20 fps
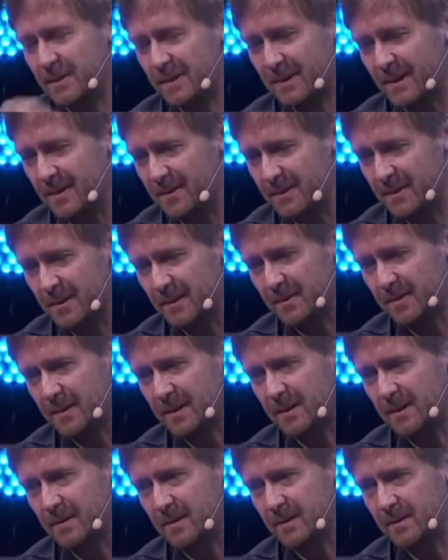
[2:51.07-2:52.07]
want
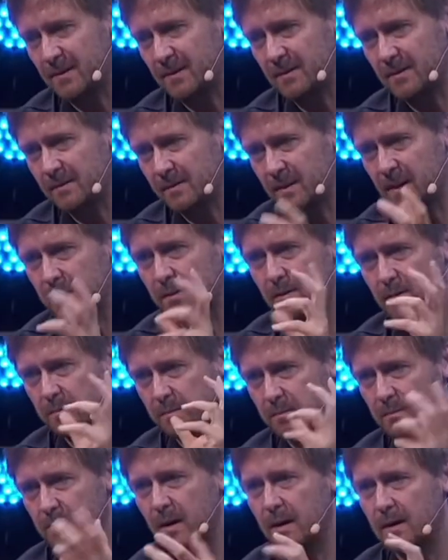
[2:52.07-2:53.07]
to tell you
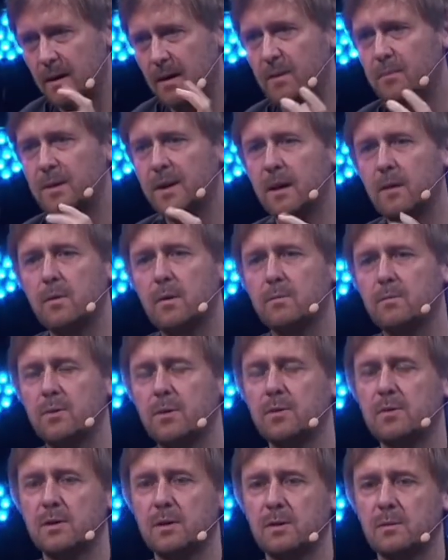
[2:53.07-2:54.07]
a little bit how we
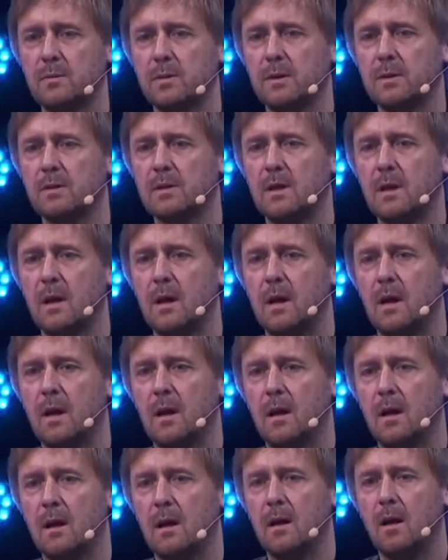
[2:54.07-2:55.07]
approach it, because
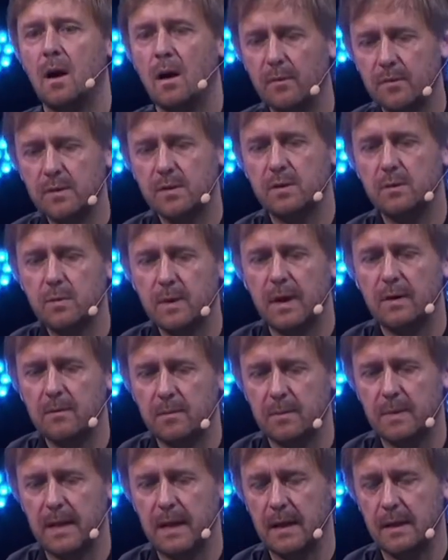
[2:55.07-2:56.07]
obviously we have
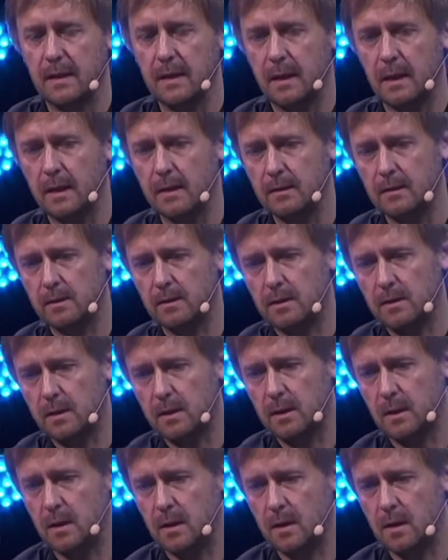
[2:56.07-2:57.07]
a plan and
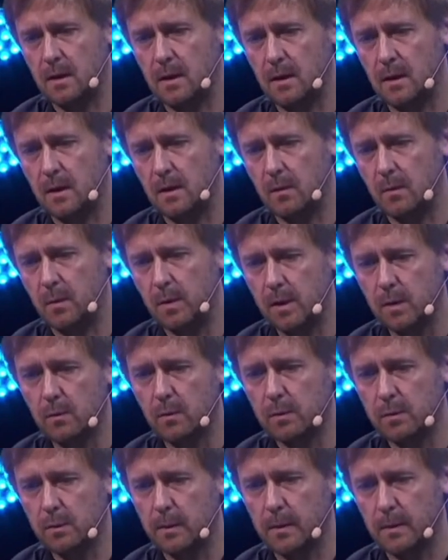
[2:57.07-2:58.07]
we know
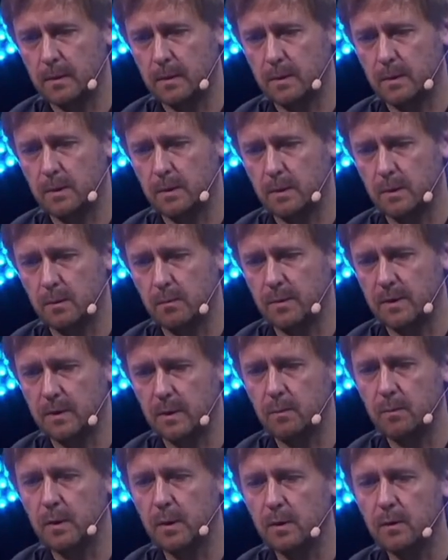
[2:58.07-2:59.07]
what we want to do, but
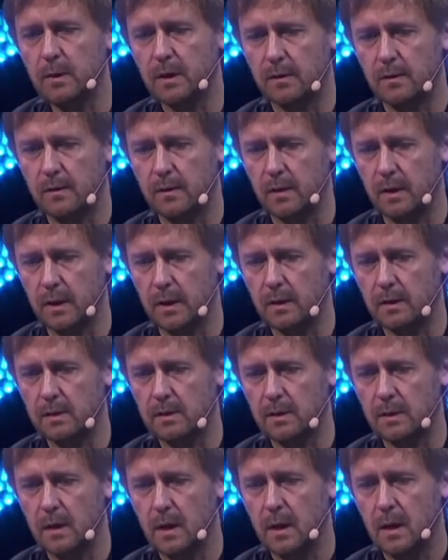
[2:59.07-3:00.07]
then we look at
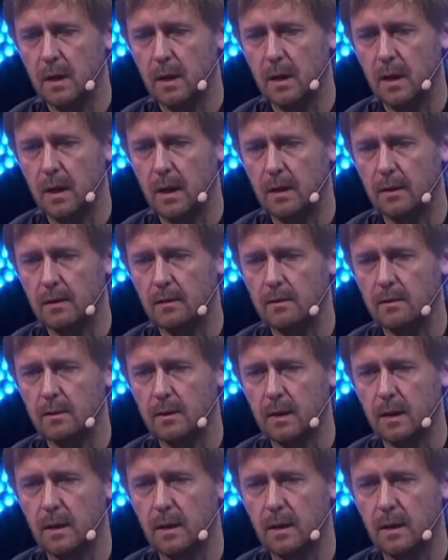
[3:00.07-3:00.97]
things and